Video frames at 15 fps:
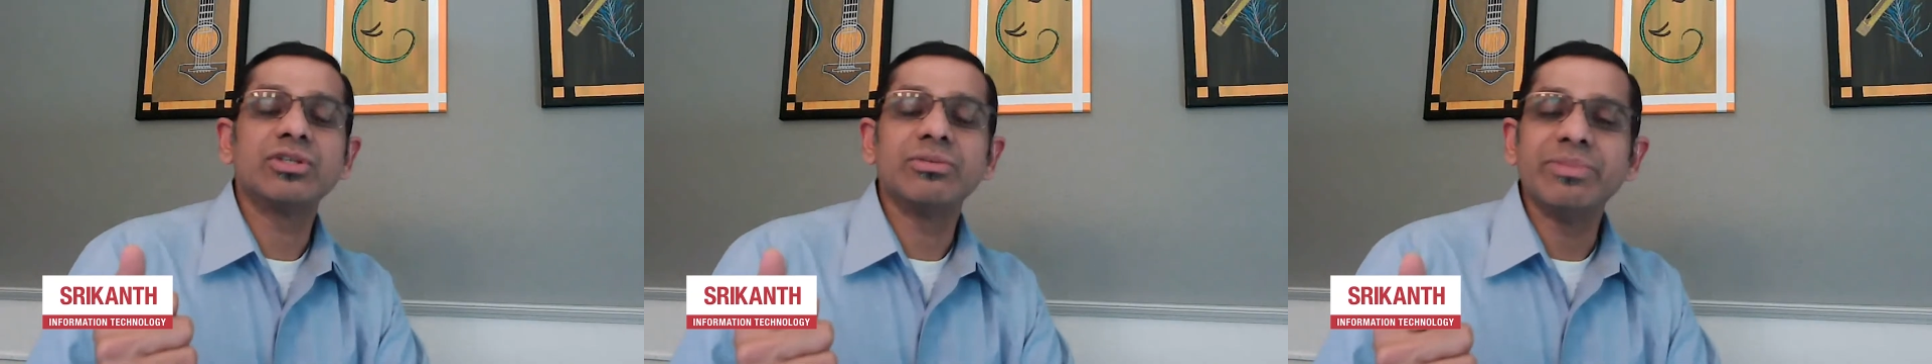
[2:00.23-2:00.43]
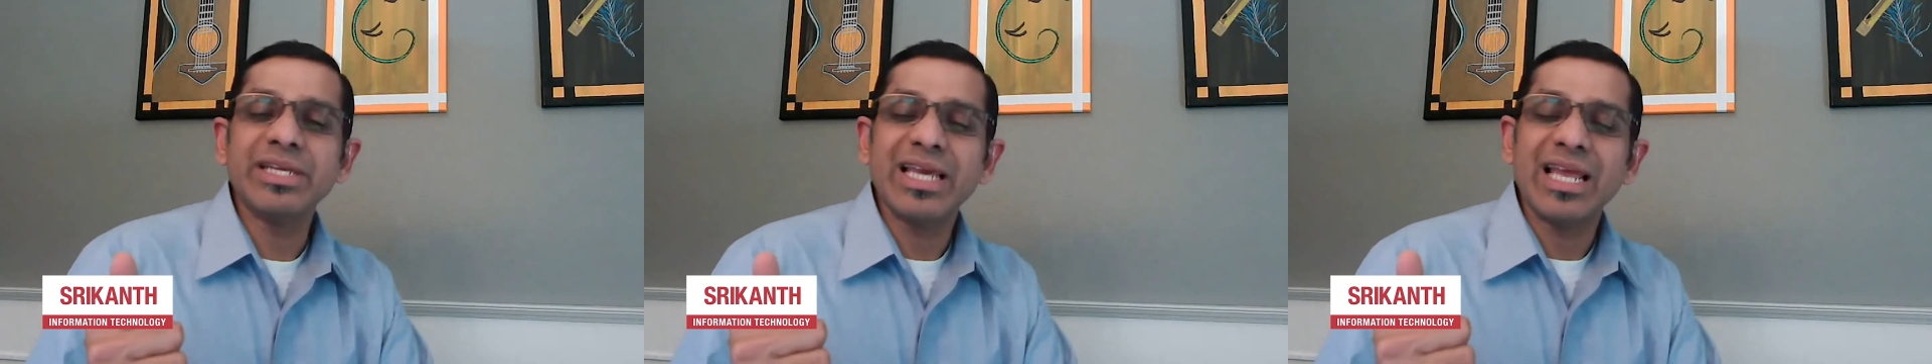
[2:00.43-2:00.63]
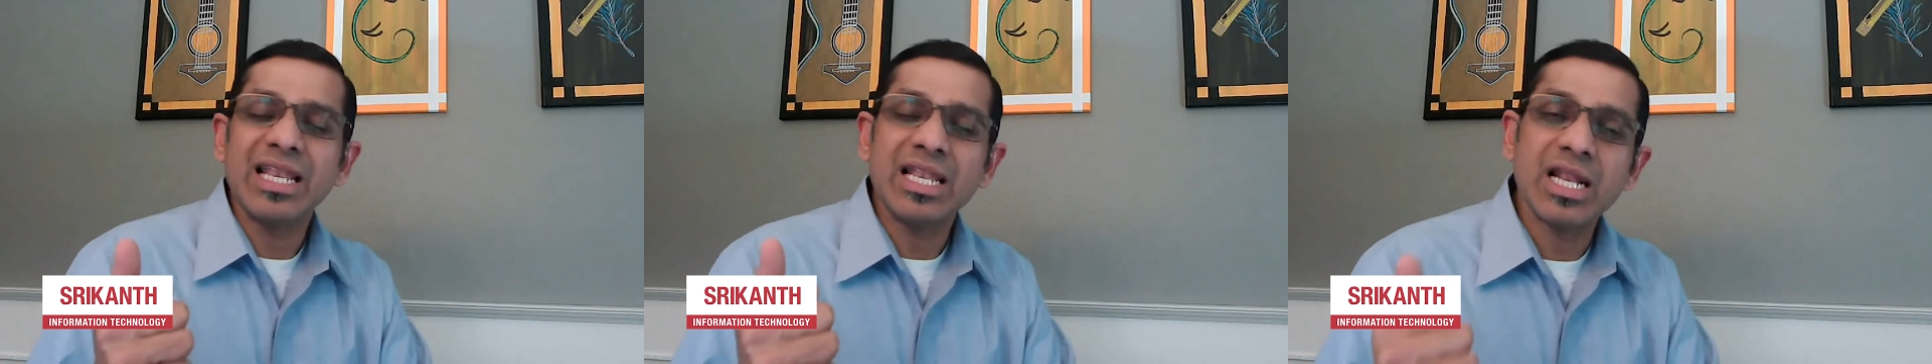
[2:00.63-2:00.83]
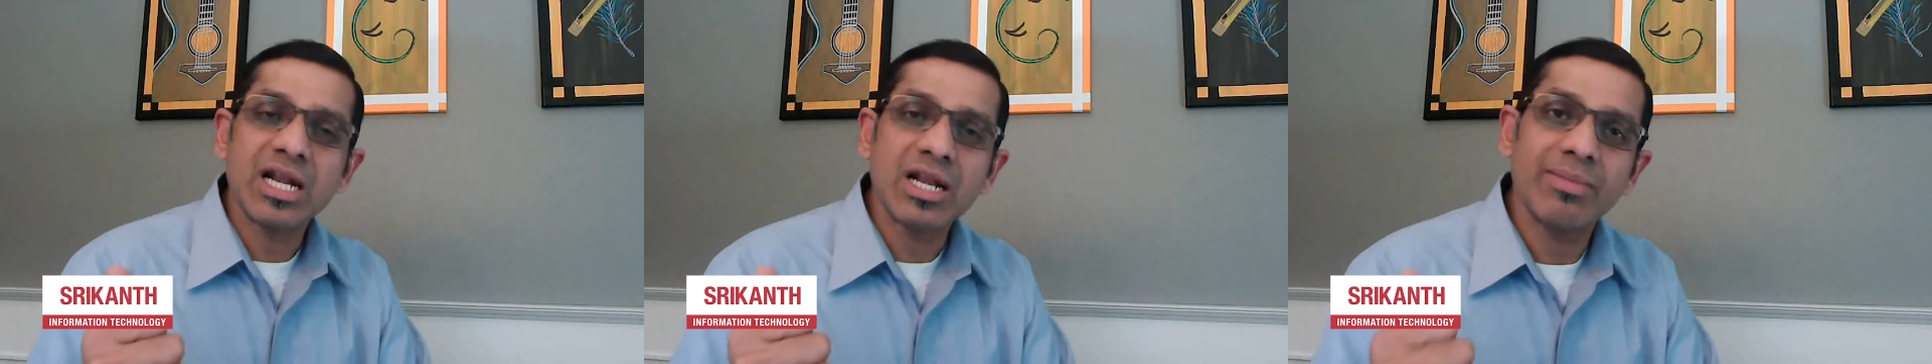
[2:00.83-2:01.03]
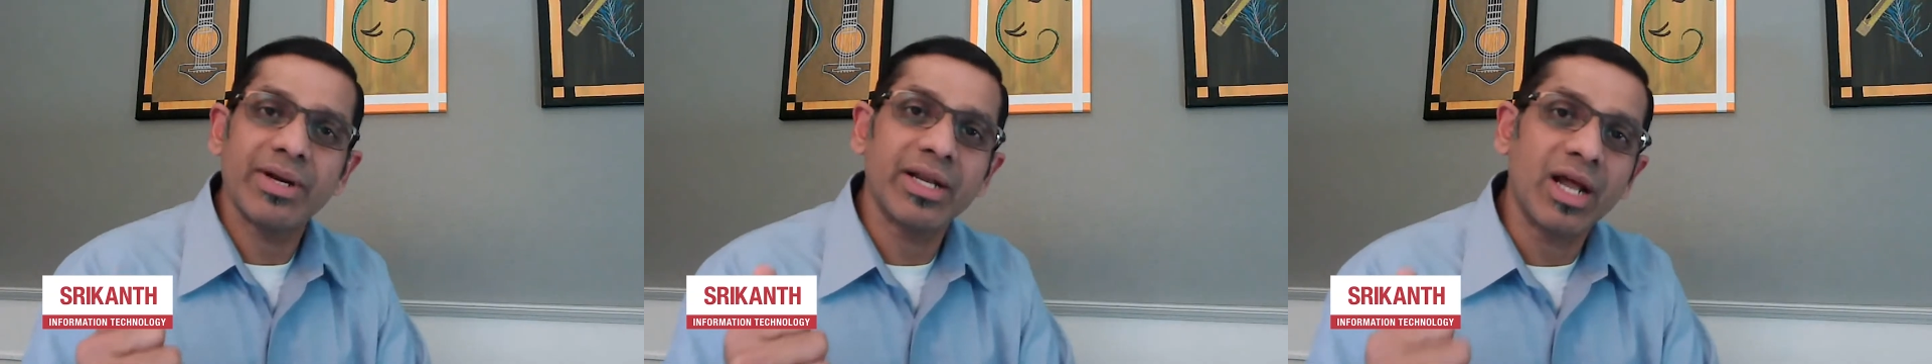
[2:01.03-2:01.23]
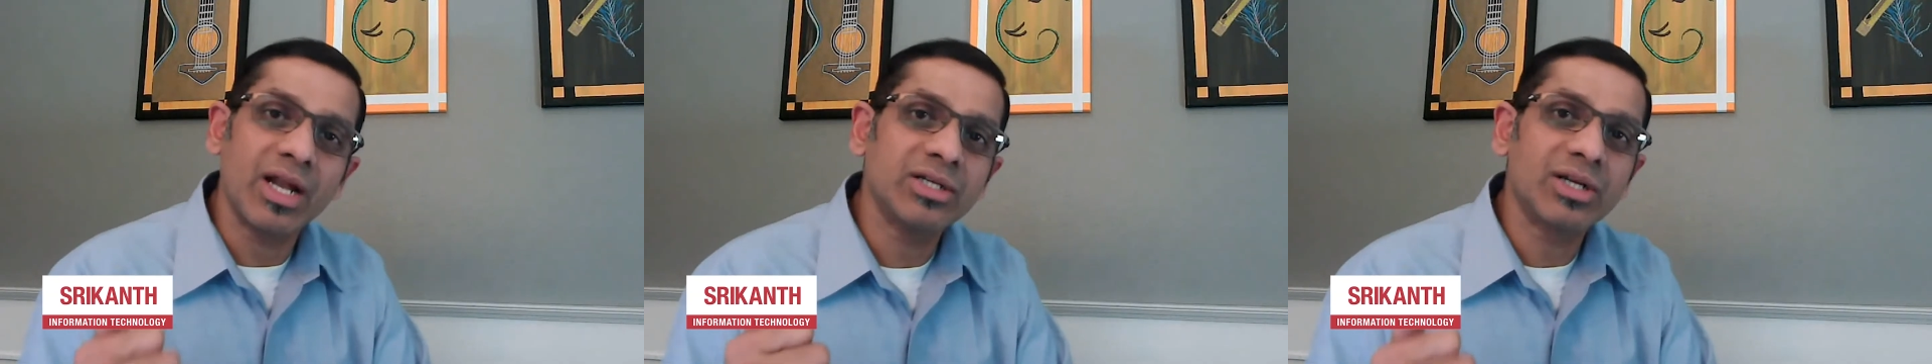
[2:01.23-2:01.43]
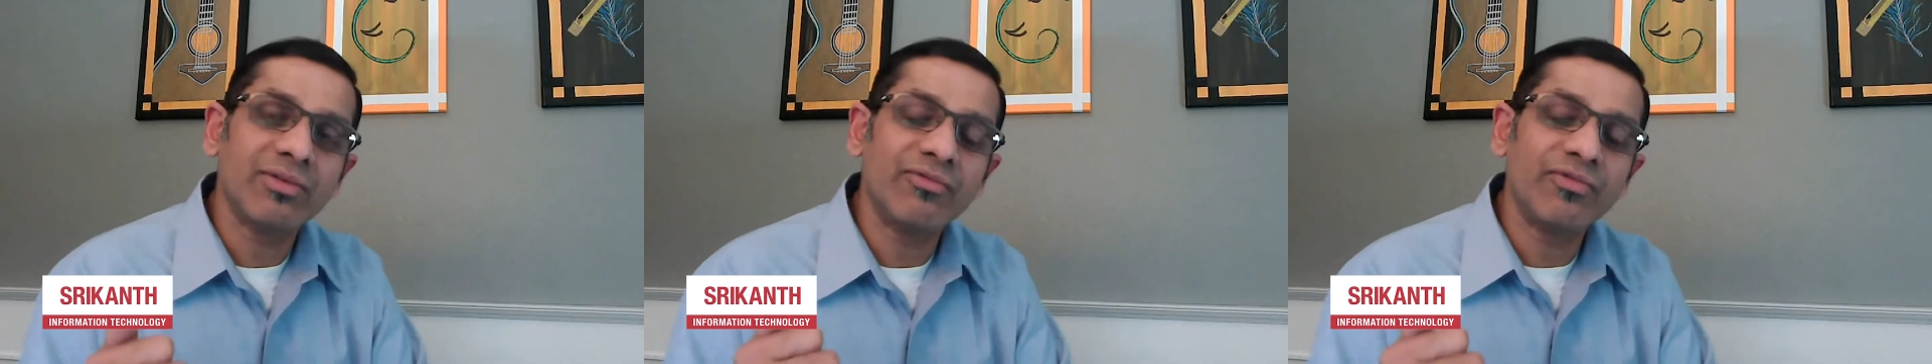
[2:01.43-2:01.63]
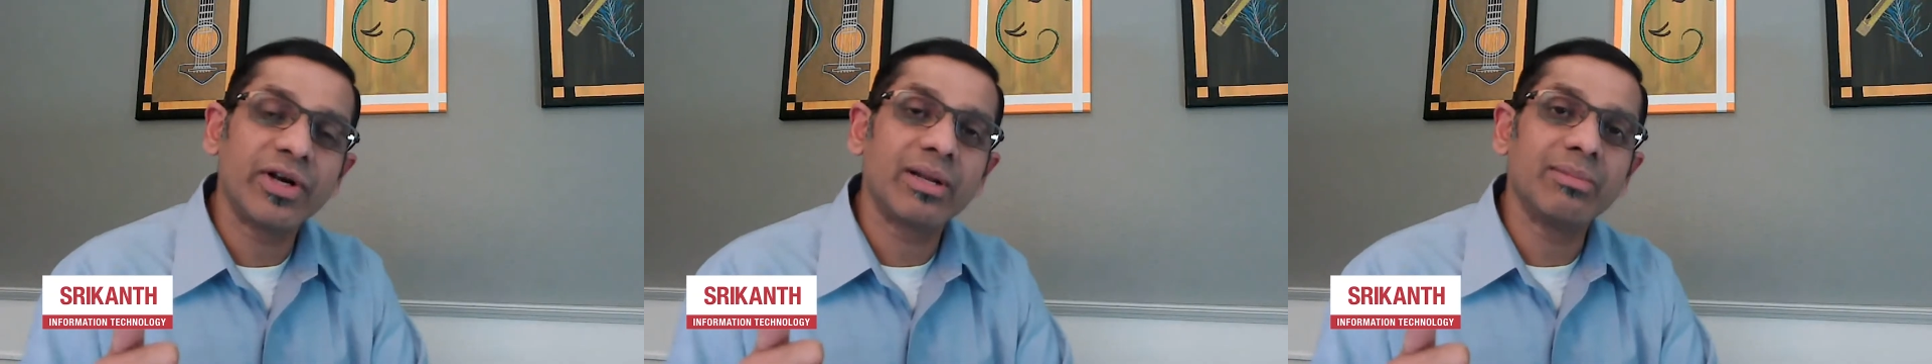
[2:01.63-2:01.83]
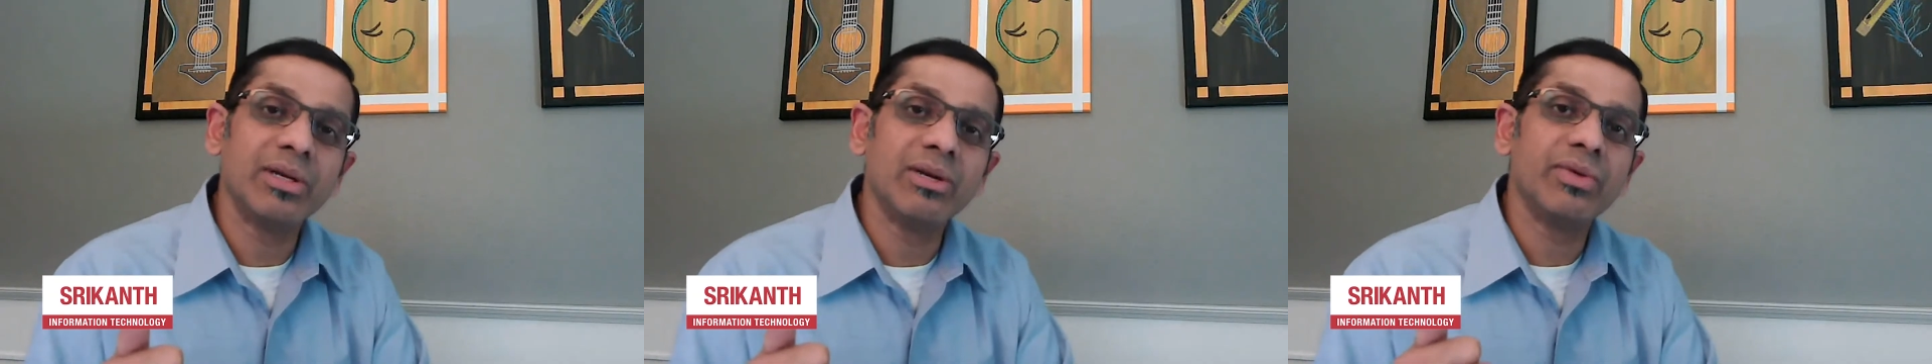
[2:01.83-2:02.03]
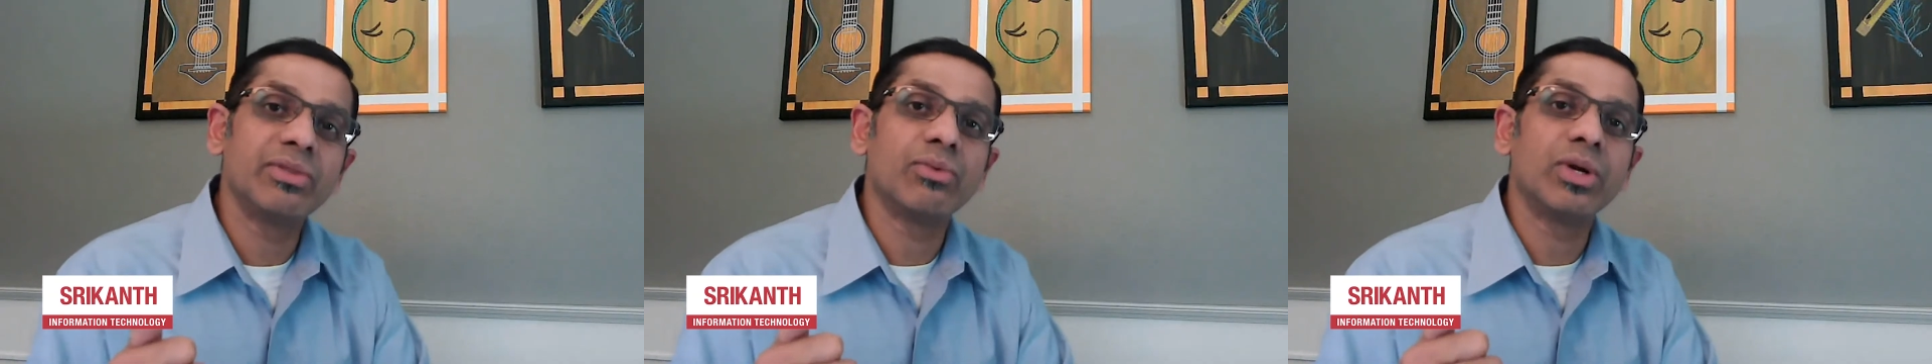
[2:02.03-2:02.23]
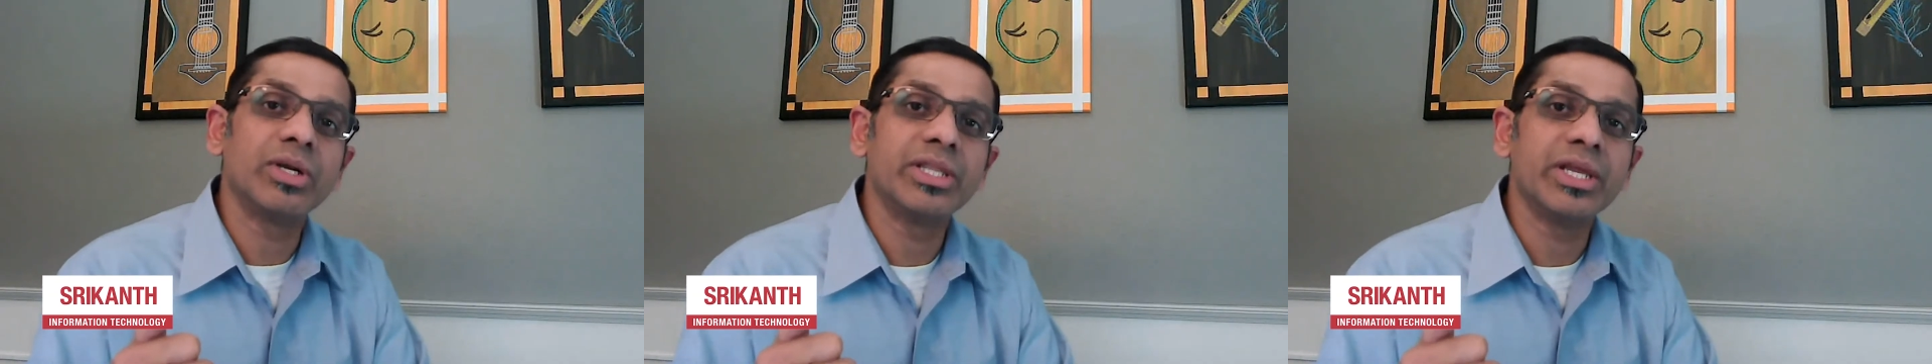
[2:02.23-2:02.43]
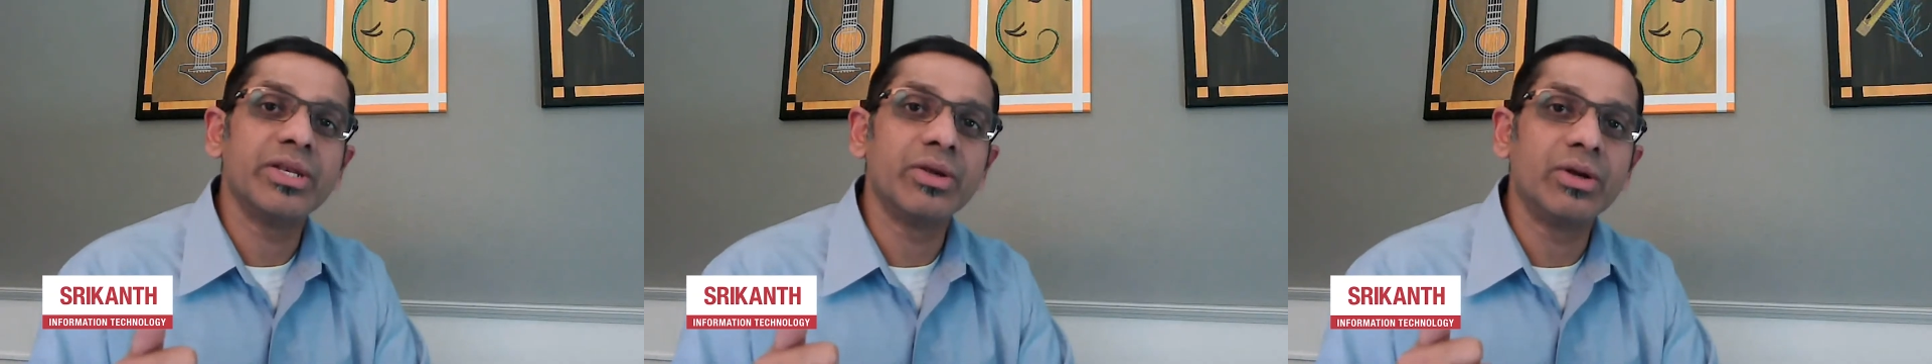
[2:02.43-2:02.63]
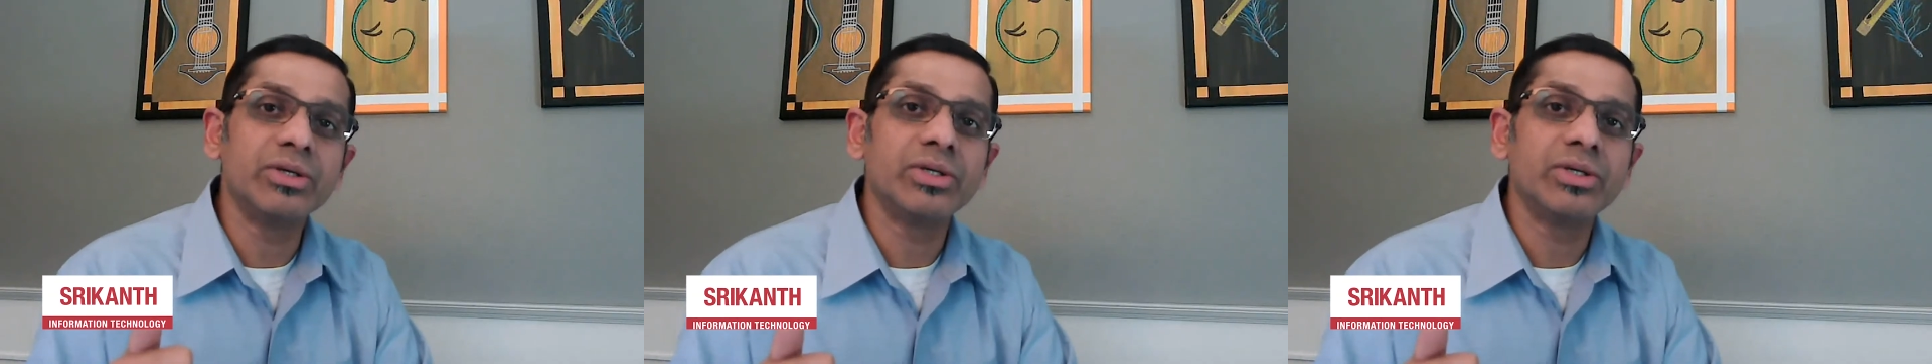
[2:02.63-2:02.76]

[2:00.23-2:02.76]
to be a little bit uncomfortable with what they don't